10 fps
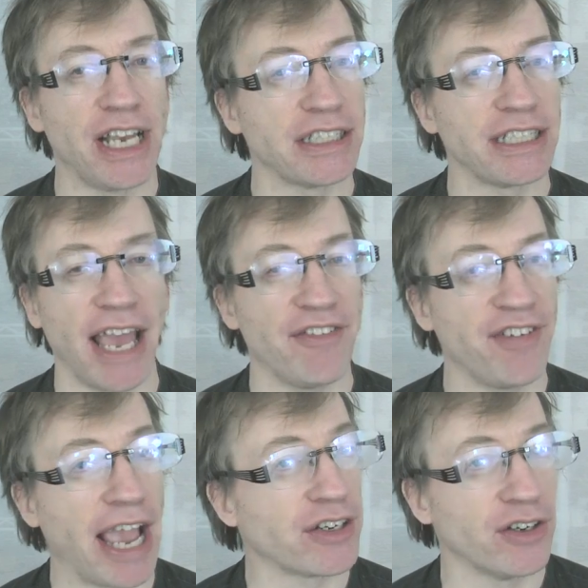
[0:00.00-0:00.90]
just a
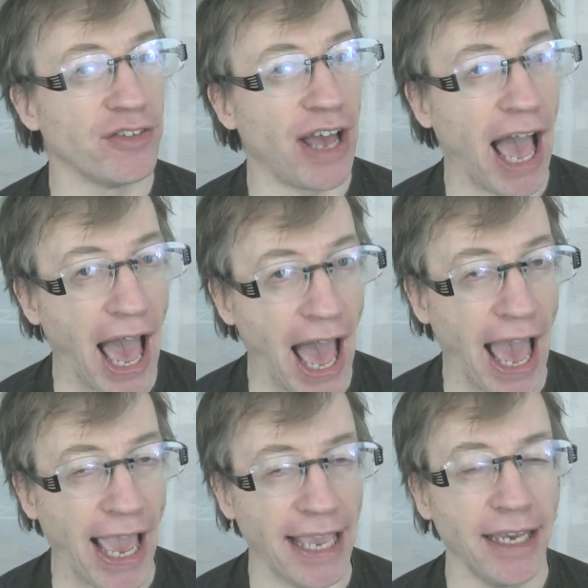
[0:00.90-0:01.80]
factor of
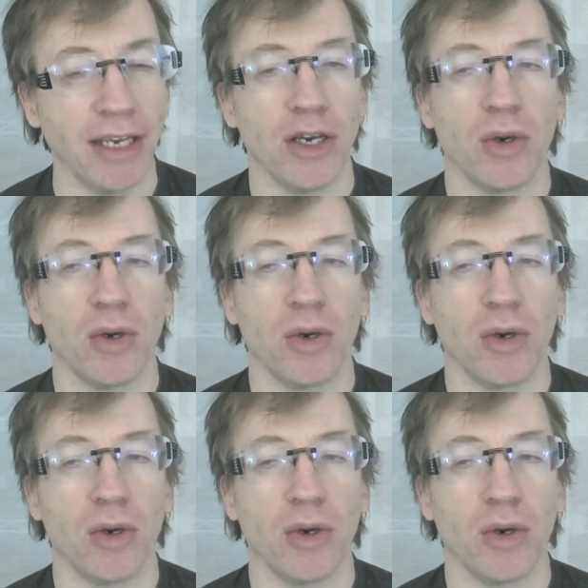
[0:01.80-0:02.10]
i,